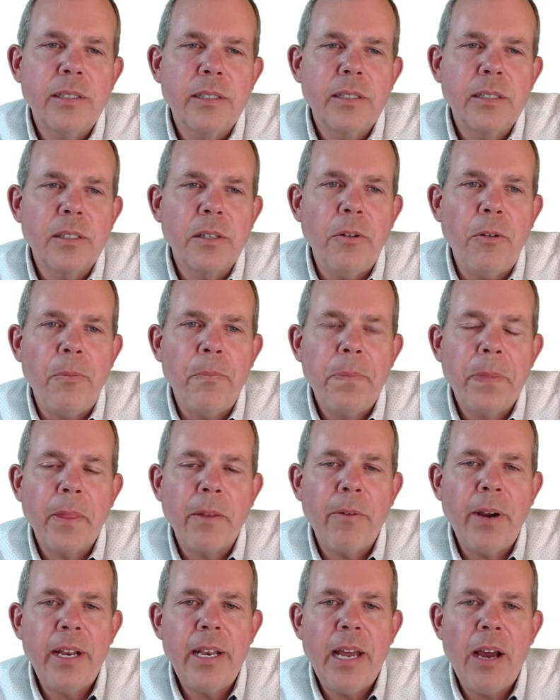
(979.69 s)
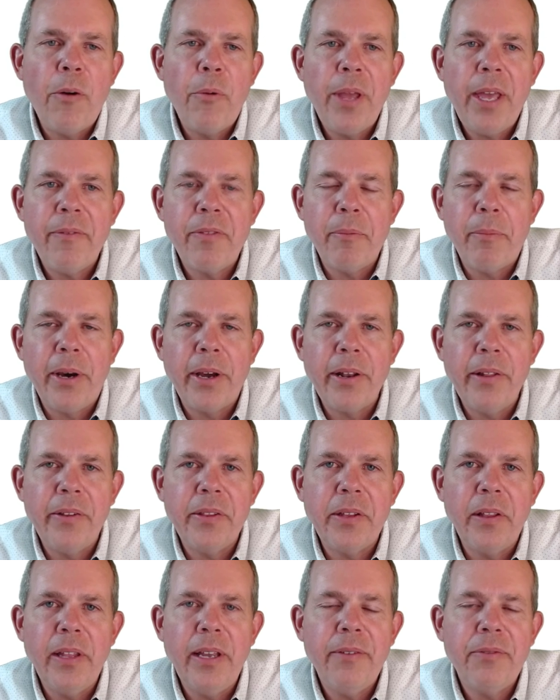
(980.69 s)
So right now we have the model
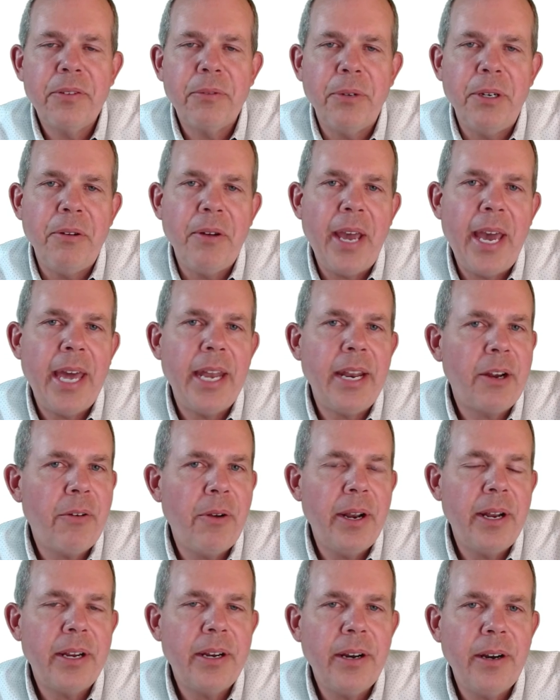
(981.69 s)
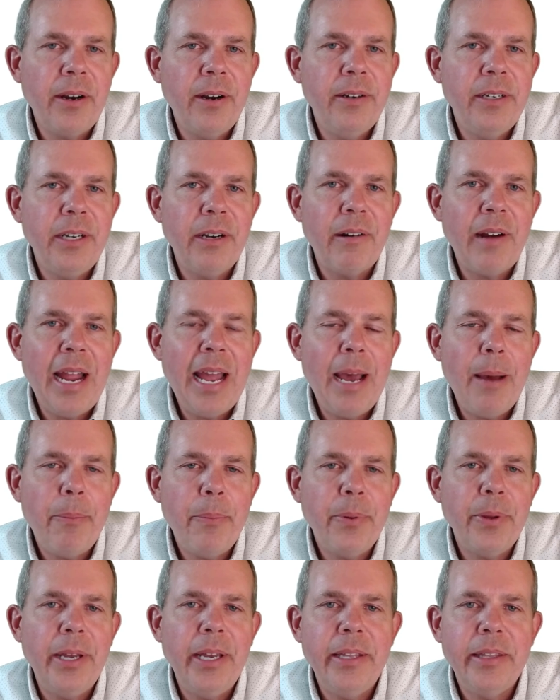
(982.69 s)
on the left where you add a credit card to your
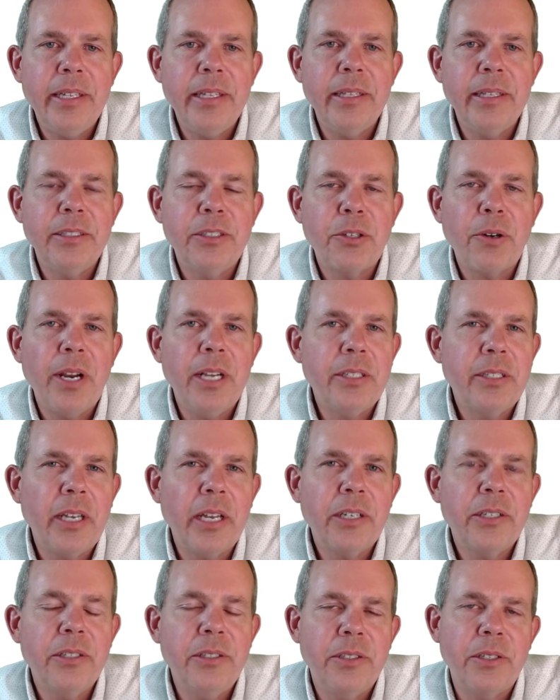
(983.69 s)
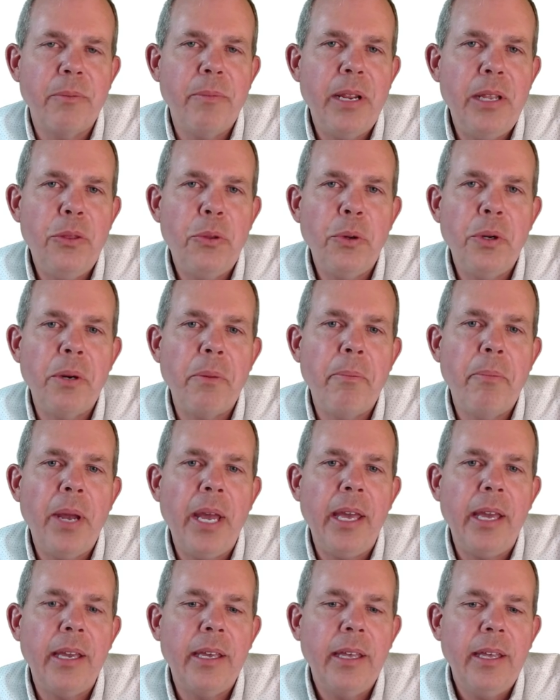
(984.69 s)
app and then the transactions are made through your
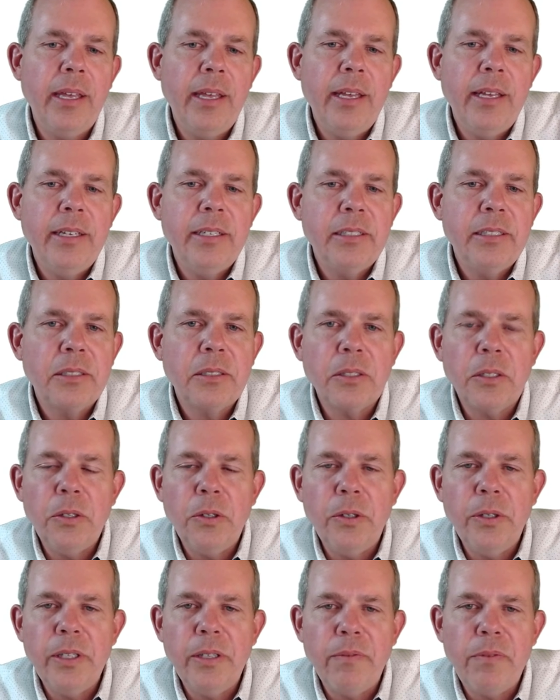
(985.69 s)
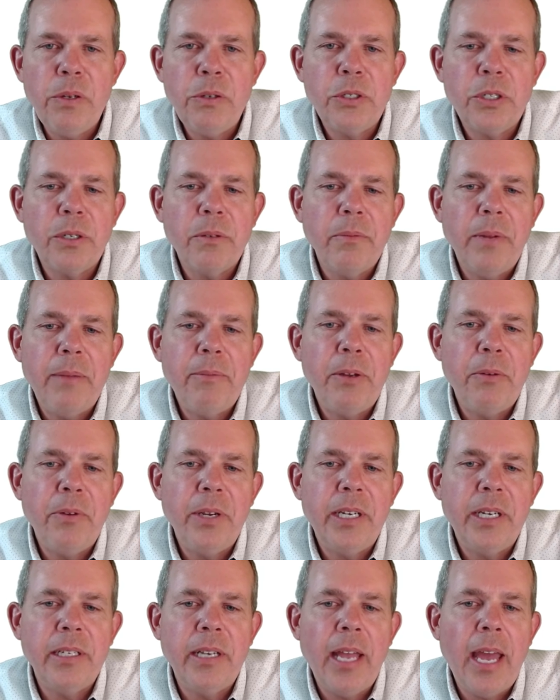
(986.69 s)
bank. So in the future, maybe
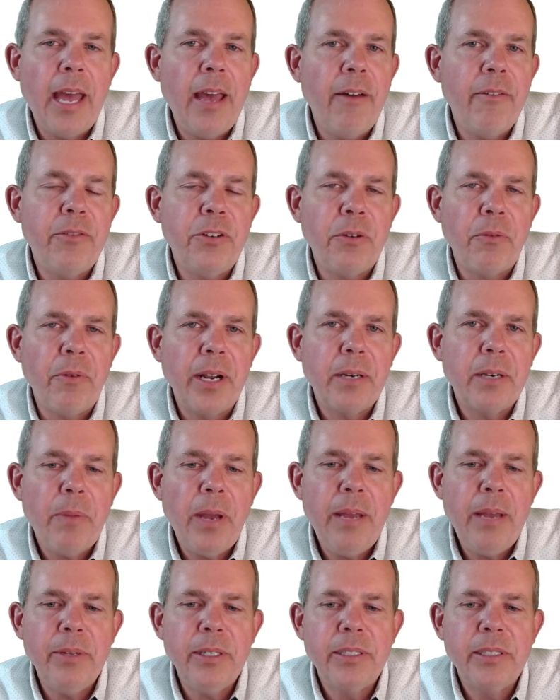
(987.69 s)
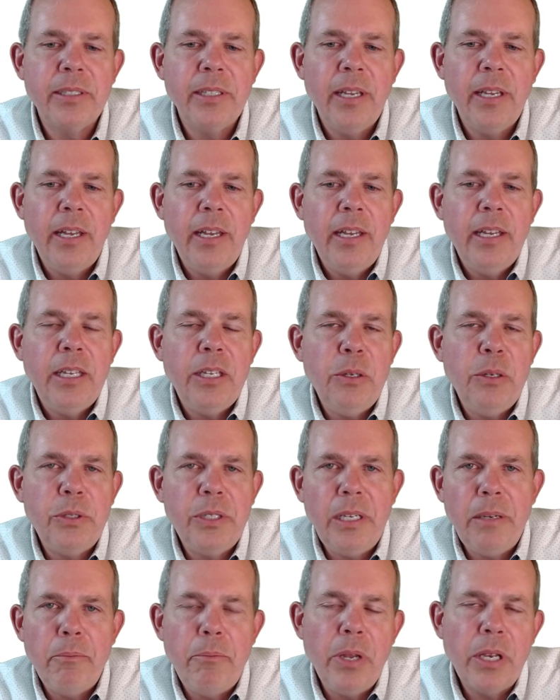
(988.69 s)
we can have direct payments
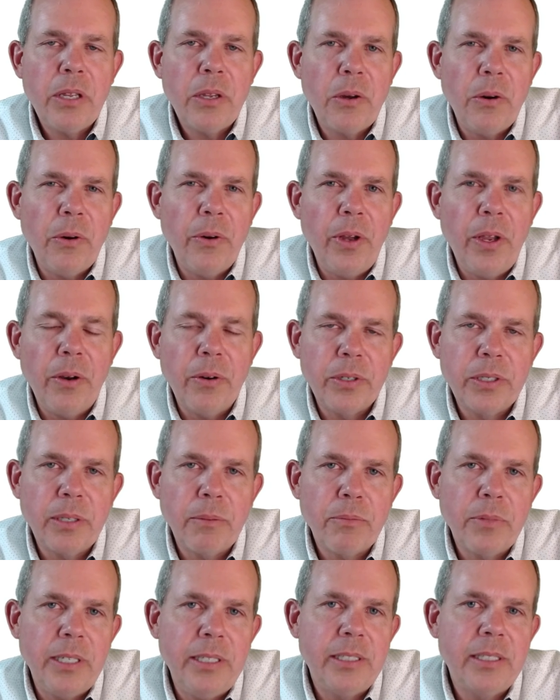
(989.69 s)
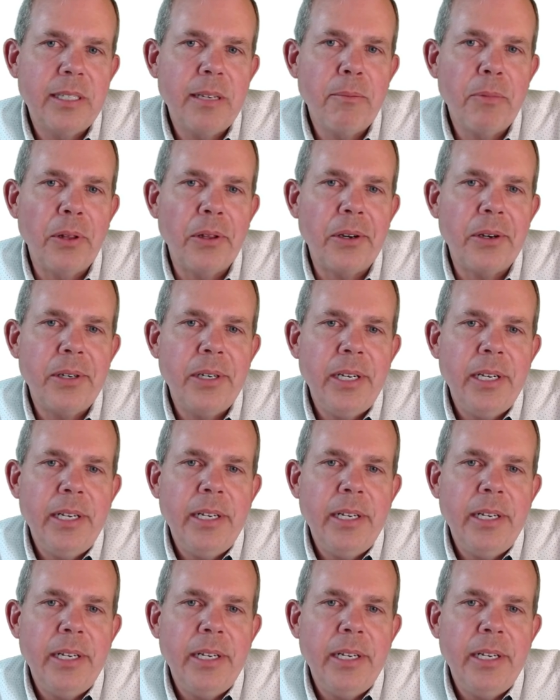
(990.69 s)
using Bitcoin or something similar.